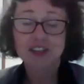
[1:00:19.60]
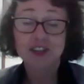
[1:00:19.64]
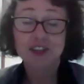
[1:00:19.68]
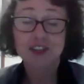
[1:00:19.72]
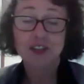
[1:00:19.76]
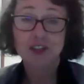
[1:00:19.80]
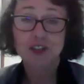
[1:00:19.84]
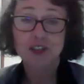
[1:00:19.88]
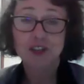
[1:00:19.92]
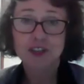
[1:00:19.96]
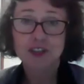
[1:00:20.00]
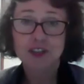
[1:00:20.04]

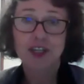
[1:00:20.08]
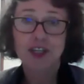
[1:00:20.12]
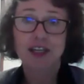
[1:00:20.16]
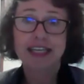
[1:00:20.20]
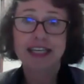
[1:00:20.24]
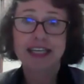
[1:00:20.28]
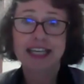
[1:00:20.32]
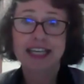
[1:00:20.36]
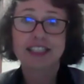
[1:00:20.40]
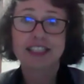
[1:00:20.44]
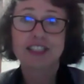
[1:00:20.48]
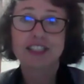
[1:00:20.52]
do try and
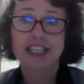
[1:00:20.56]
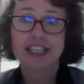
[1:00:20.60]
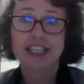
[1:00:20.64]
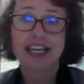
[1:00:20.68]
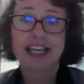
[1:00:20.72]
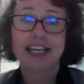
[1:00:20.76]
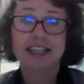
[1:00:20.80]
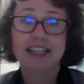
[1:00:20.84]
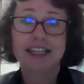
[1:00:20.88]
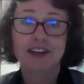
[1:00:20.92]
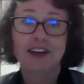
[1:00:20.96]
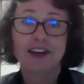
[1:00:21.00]

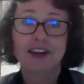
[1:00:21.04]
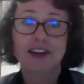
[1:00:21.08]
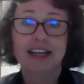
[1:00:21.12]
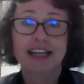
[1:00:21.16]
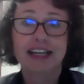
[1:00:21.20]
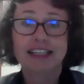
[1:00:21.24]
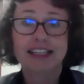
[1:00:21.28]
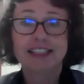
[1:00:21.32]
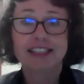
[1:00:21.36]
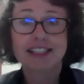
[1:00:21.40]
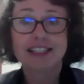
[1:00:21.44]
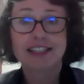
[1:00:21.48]
educate
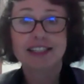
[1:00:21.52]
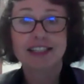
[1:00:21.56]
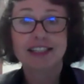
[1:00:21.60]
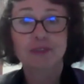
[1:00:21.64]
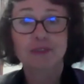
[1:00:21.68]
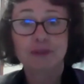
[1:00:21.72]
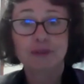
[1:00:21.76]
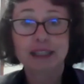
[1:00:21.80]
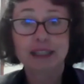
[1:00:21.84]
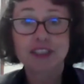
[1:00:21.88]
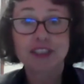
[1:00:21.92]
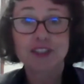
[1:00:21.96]
clients that
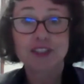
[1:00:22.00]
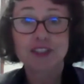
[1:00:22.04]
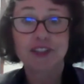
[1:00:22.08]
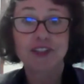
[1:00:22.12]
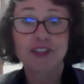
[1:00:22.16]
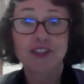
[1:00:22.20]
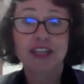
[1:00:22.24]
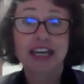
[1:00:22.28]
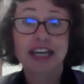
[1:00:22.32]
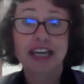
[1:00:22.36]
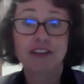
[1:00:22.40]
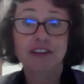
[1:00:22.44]
we
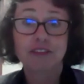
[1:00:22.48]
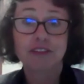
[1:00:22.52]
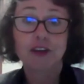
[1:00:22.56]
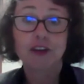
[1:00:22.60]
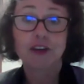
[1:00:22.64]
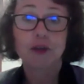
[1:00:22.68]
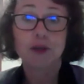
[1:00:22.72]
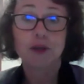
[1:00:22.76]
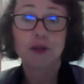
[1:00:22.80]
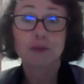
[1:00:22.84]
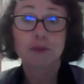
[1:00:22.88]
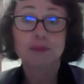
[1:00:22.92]
do have
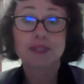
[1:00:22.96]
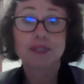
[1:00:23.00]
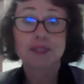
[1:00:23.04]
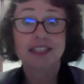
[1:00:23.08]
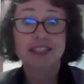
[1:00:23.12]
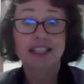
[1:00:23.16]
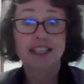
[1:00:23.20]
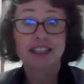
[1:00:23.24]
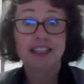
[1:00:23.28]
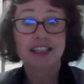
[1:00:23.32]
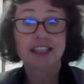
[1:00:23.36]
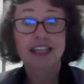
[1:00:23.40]
herbs
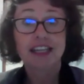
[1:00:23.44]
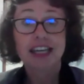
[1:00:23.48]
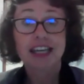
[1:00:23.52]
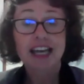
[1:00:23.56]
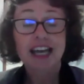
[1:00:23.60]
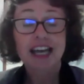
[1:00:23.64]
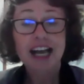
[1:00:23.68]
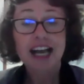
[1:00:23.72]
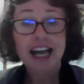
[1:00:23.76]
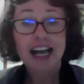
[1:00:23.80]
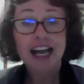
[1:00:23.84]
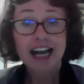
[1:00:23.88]
that
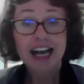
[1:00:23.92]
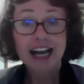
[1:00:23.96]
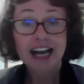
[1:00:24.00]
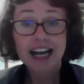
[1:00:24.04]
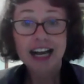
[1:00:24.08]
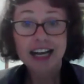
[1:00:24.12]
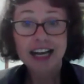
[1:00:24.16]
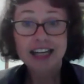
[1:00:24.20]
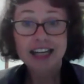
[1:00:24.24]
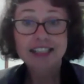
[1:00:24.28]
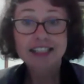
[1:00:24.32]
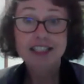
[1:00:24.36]

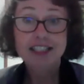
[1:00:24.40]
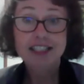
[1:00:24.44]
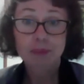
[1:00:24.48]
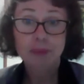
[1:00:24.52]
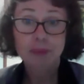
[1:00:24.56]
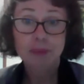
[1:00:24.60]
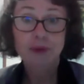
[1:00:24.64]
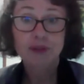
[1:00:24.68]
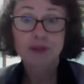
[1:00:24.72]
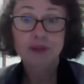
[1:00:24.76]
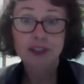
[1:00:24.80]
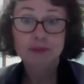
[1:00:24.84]
are
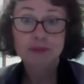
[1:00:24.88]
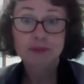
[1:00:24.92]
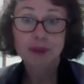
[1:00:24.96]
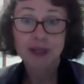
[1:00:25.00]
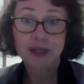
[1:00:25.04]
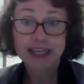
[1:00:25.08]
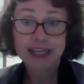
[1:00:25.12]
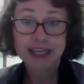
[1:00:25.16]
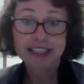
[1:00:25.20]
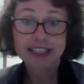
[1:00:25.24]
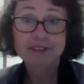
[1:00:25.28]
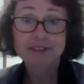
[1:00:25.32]
supported
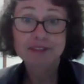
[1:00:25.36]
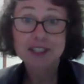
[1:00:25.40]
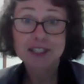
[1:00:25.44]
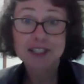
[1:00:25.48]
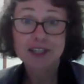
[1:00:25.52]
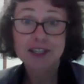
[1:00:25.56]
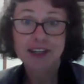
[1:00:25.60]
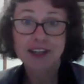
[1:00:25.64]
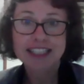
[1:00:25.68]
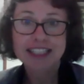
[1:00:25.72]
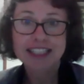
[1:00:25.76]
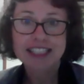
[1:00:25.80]
by
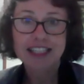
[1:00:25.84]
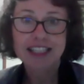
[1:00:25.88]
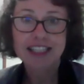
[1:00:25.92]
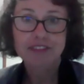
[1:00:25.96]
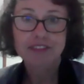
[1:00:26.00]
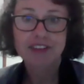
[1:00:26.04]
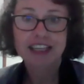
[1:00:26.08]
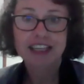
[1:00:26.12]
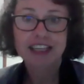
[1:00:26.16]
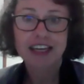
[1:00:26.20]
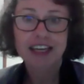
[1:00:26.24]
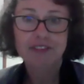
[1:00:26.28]

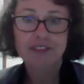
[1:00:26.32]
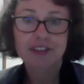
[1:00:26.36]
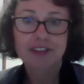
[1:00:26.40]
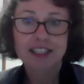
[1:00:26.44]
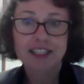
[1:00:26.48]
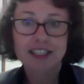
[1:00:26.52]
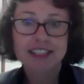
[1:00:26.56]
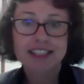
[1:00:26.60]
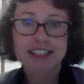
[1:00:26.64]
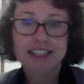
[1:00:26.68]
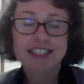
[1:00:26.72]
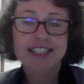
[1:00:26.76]
scientific
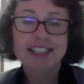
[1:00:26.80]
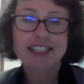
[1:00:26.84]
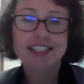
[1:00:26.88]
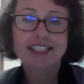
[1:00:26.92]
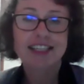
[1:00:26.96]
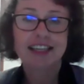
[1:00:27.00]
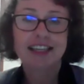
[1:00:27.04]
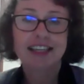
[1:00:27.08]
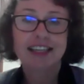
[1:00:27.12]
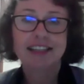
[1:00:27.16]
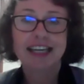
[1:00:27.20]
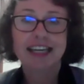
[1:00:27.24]
evidence.
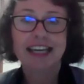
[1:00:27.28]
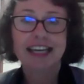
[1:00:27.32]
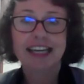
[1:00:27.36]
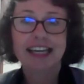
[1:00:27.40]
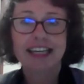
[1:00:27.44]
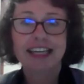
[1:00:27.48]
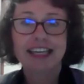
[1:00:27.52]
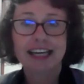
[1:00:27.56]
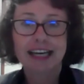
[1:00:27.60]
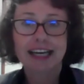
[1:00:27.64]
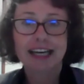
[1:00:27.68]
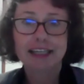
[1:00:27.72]

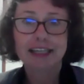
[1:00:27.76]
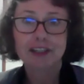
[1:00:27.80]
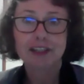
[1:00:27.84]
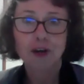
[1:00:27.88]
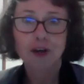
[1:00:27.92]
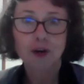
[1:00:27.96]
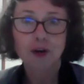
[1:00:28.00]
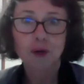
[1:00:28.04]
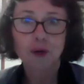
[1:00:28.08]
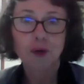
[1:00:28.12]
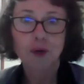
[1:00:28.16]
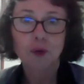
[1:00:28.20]
They are
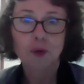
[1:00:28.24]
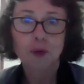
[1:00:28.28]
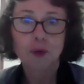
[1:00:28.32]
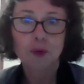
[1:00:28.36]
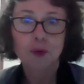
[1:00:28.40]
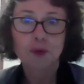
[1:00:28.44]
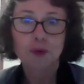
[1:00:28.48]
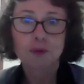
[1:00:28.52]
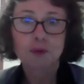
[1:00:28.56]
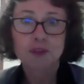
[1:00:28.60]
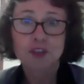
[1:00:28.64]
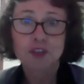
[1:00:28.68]
not
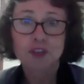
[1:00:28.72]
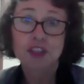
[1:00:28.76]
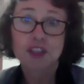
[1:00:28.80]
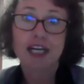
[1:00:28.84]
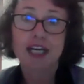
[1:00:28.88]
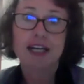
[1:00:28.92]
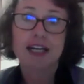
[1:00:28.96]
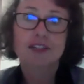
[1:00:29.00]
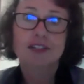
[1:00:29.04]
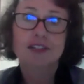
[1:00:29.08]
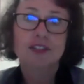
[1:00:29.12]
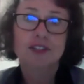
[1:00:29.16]
all
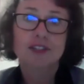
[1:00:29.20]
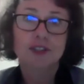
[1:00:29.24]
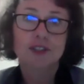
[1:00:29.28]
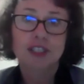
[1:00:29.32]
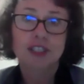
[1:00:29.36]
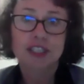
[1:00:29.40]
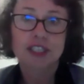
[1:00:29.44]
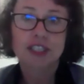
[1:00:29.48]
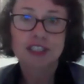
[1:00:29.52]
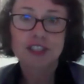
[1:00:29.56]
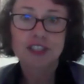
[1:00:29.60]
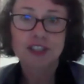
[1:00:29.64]
just
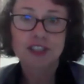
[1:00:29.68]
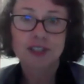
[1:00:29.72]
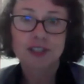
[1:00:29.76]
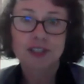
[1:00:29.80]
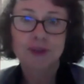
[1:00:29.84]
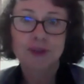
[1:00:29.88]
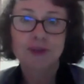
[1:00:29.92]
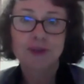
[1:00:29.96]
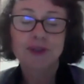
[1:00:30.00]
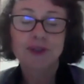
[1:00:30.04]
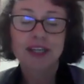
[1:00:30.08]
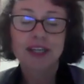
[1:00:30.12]

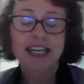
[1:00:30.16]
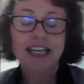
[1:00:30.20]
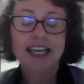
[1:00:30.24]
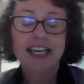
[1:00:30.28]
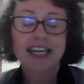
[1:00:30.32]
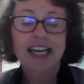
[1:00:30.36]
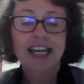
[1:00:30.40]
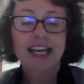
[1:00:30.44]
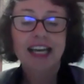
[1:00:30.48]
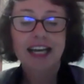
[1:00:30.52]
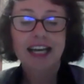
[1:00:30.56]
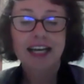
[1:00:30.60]
traditional,
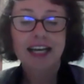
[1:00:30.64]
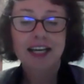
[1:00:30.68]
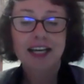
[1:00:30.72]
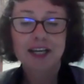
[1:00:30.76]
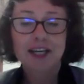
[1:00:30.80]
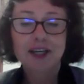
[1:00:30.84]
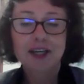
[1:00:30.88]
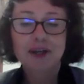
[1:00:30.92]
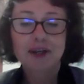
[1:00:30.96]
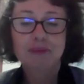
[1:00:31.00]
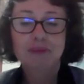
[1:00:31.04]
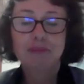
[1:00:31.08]

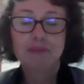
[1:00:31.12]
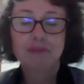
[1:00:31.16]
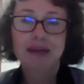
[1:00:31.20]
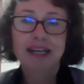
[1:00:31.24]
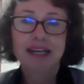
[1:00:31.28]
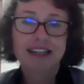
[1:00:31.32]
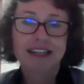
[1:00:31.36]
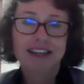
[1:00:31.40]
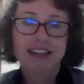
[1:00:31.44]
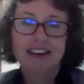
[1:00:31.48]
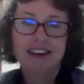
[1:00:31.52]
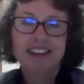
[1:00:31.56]
but
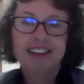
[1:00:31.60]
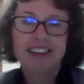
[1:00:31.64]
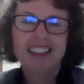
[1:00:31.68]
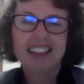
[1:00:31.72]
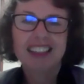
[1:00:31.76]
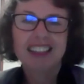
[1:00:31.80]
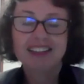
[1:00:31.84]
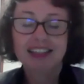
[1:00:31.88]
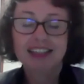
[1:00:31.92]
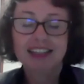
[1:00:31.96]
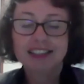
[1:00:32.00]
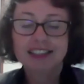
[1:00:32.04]
I
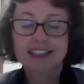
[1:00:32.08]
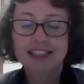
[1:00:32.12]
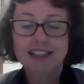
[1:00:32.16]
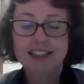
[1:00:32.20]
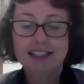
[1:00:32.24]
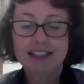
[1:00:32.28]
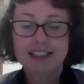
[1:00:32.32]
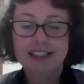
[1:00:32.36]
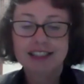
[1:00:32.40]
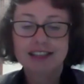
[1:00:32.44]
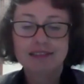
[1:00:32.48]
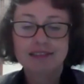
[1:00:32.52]
think they
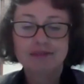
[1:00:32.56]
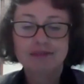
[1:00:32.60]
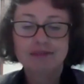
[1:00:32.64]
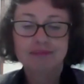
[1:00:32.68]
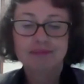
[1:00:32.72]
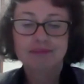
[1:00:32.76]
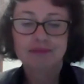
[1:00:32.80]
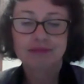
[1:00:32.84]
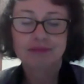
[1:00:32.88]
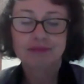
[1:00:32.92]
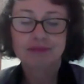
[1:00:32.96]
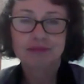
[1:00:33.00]
just
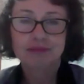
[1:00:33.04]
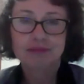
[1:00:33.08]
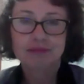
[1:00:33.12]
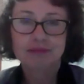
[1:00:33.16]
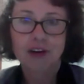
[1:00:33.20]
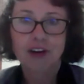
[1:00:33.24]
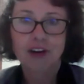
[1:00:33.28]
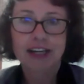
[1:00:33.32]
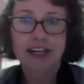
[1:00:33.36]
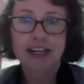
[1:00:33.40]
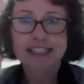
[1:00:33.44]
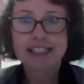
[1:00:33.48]

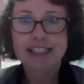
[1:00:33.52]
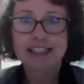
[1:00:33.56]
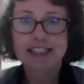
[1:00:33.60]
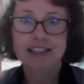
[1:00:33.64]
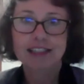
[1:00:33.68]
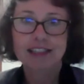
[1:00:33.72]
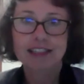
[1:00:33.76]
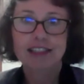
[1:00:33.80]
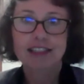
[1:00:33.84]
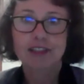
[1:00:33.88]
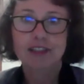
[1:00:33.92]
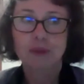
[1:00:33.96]
find it a
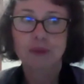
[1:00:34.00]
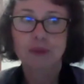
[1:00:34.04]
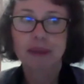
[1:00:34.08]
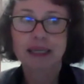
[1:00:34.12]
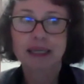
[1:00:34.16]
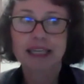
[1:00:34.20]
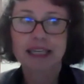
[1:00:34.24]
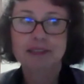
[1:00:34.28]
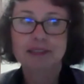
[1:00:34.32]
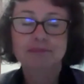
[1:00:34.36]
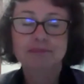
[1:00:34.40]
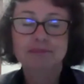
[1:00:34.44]
little
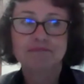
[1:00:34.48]
bit,